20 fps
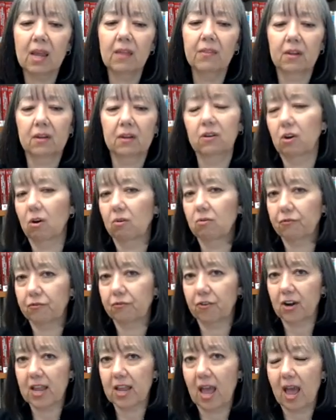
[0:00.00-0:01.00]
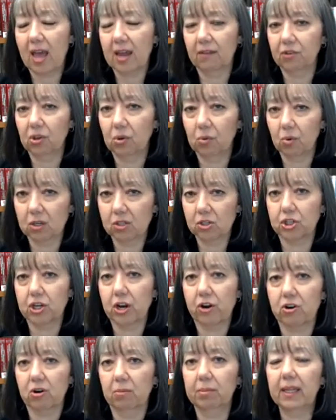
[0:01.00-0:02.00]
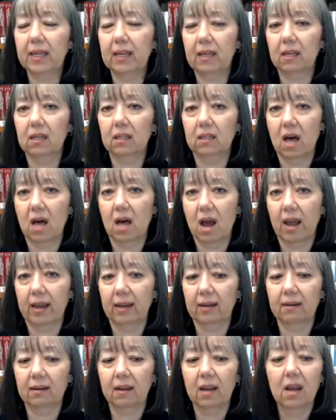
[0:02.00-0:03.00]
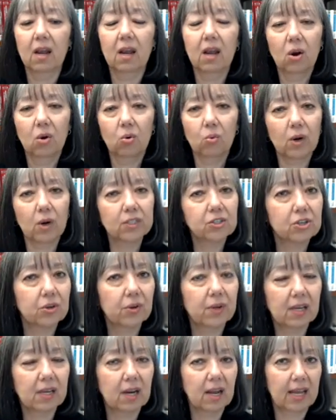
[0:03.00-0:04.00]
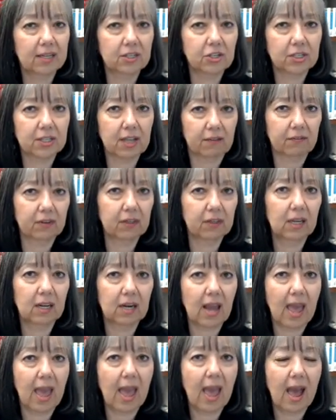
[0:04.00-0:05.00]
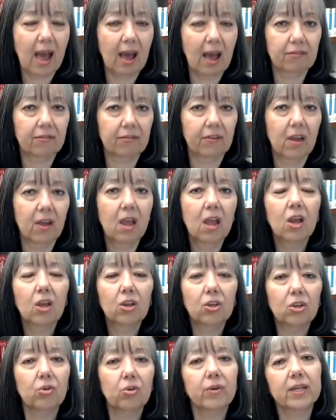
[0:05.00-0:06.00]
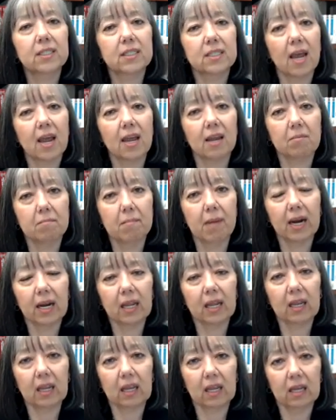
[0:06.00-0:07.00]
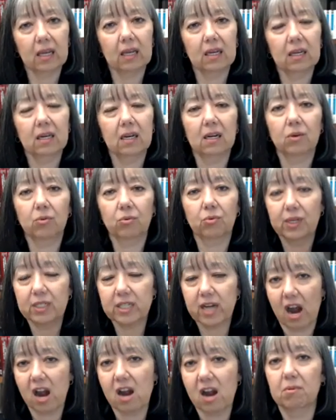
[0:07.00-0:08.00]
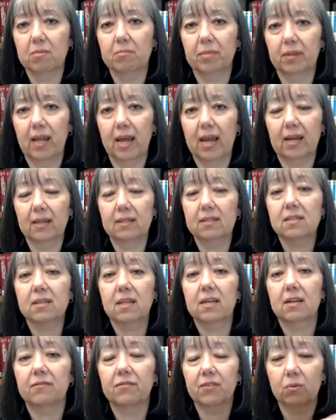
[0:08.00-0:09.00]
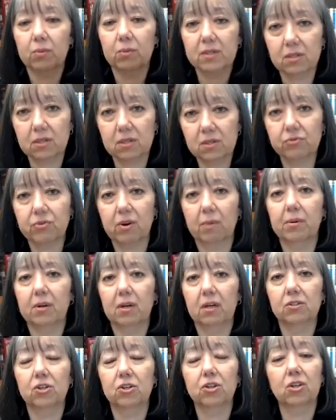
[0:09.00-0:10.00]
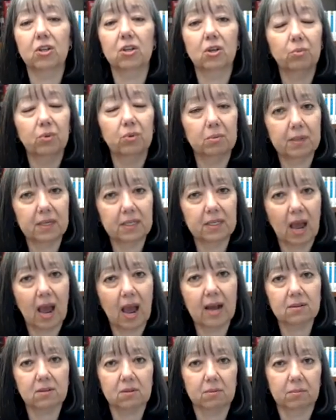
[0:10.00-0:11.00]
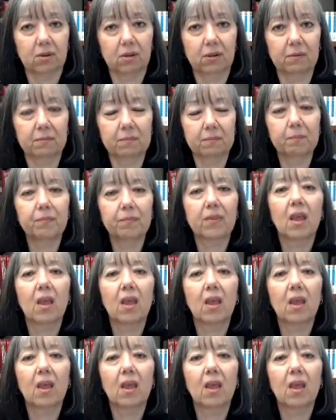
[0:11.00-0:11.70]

And then don't forget, if you are charitably inclined, once you hit age 70 and a half, you can take money in retirement plans that, if it was distributed to you, would be taxable